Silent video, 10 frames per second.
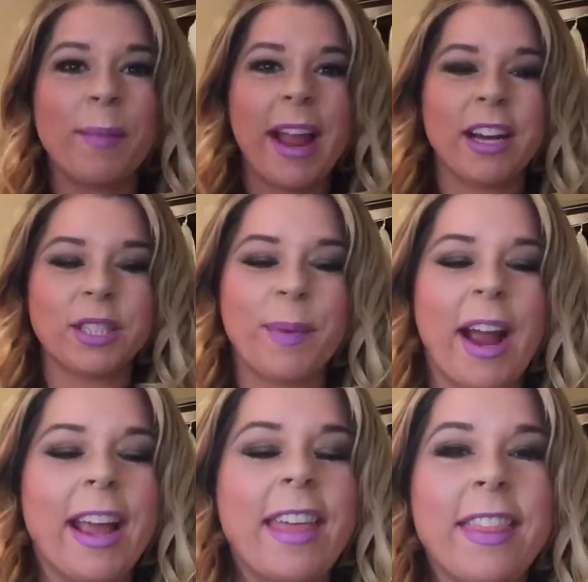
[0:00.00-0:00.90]
my
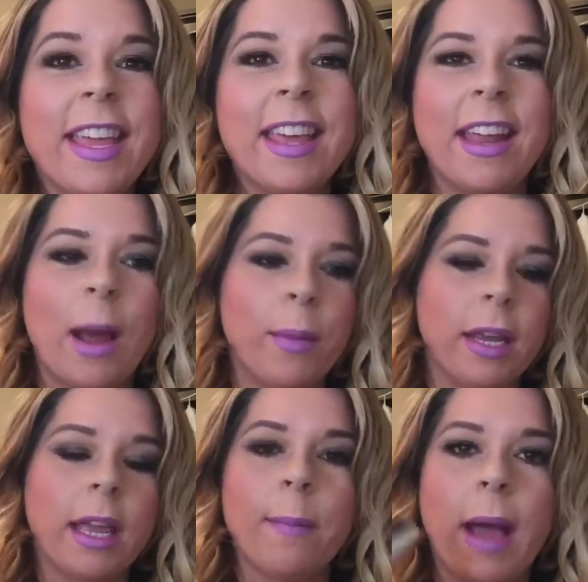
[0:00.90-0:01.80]
hairspray, and then I'm going
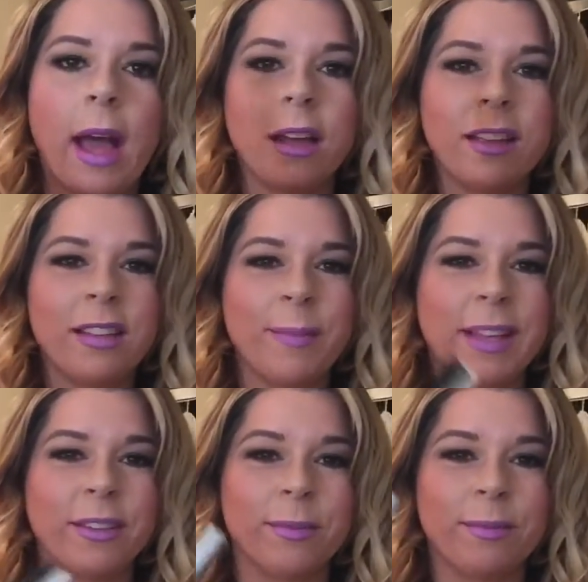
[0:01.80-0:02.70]
to get my
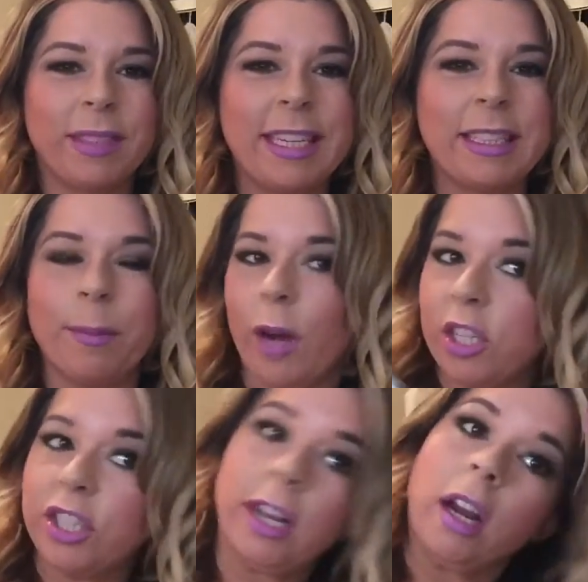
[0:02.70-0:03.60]
little teasing
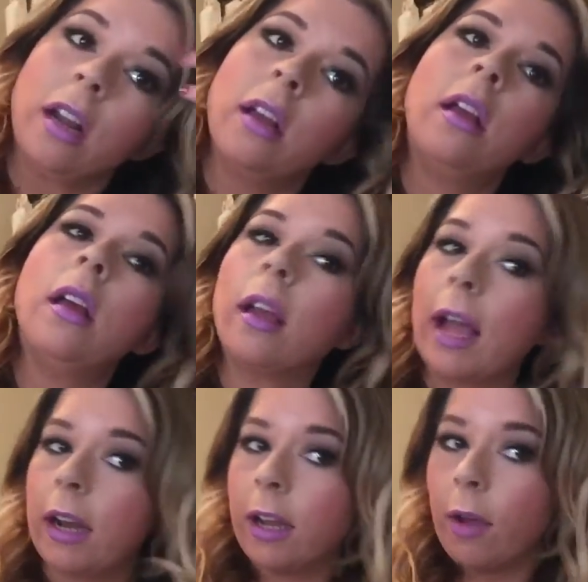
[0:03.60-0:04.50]
brush here and
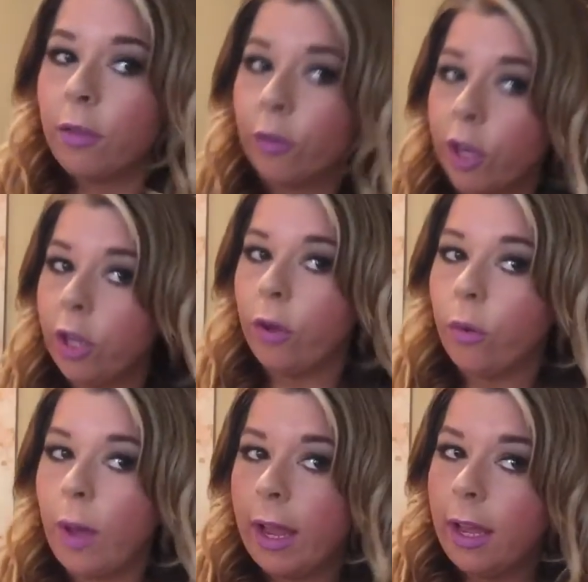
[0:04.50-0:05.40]
kind of go
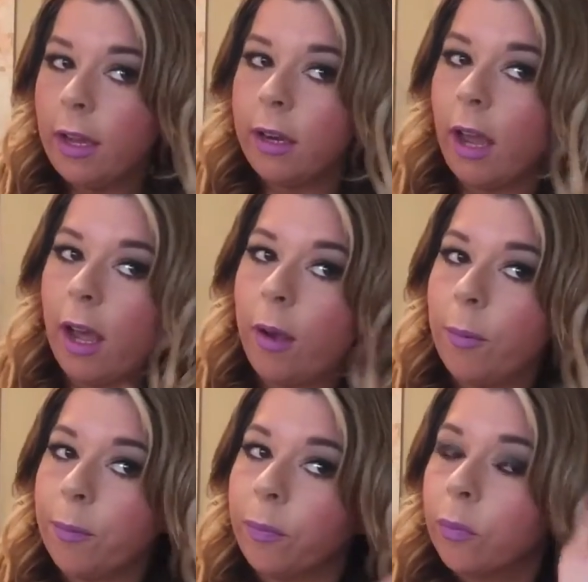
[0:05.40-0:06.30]
through
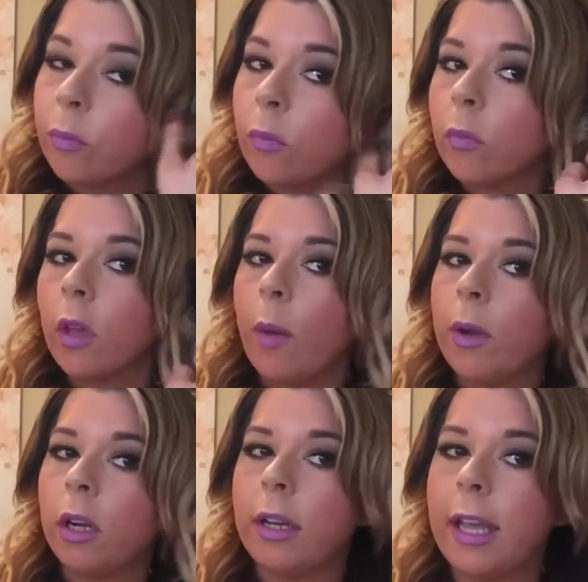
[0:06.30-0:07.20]
and go
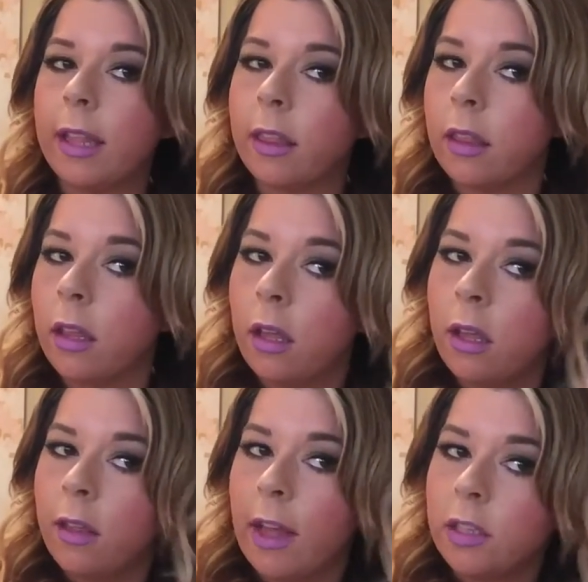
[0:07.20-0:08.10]
underneath
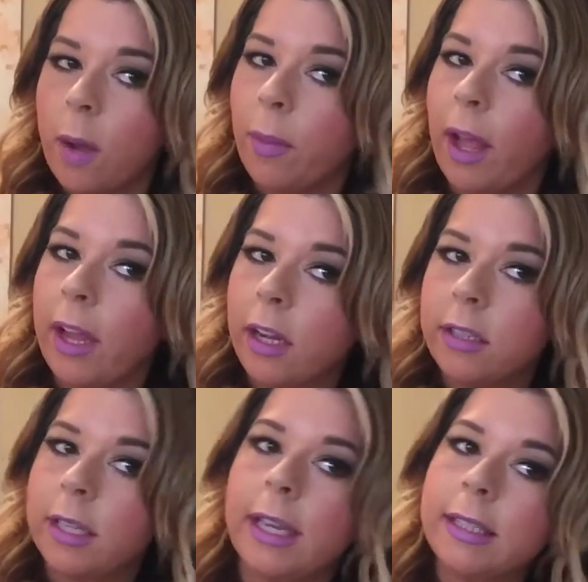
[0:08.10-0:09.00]
that top layer
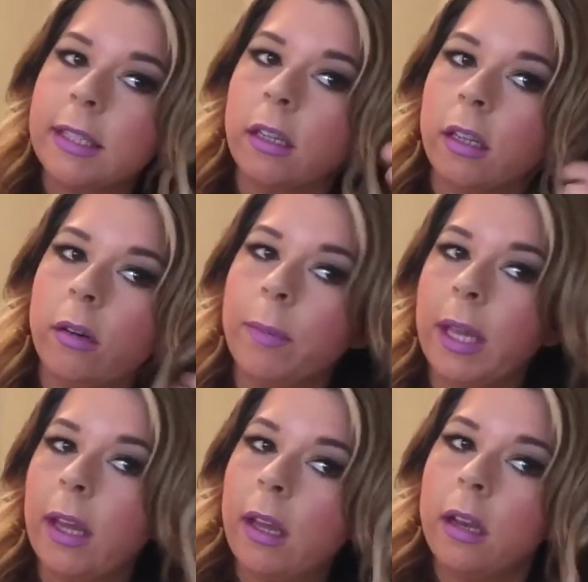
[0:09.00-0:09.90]
and tease it a little
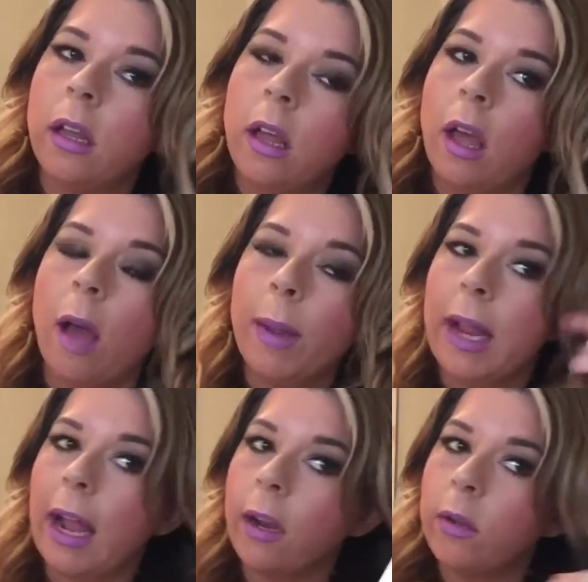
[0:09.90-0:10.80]
bit. I
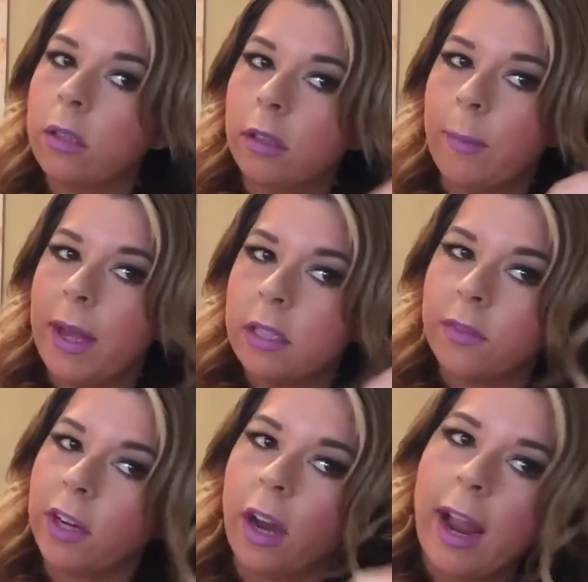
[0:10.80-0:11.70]
mean, I know it's not the best
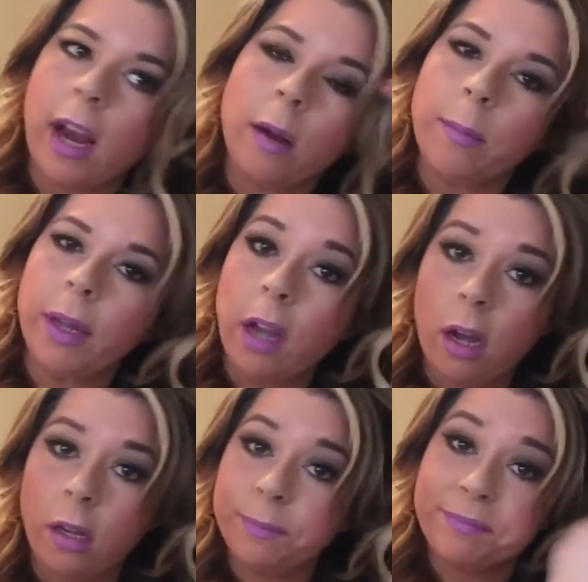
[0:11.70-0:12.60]
for your hair, but
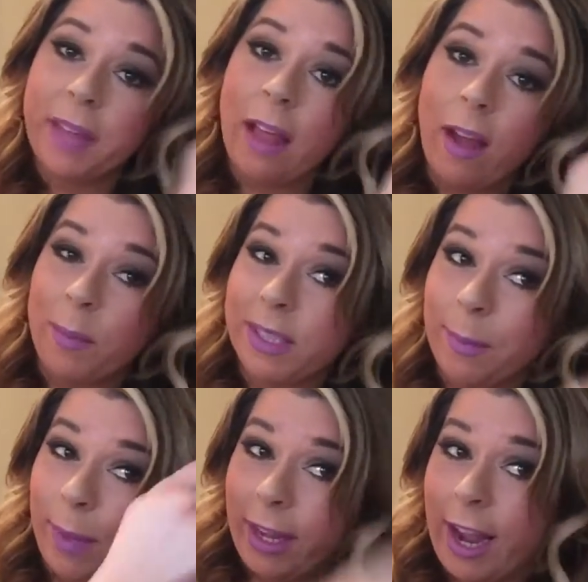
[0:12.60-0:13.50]
y'all, I like me
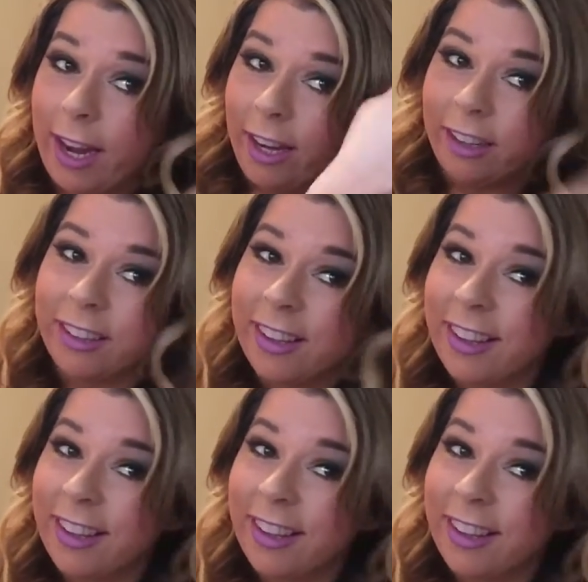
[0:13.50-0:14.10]
some big hair.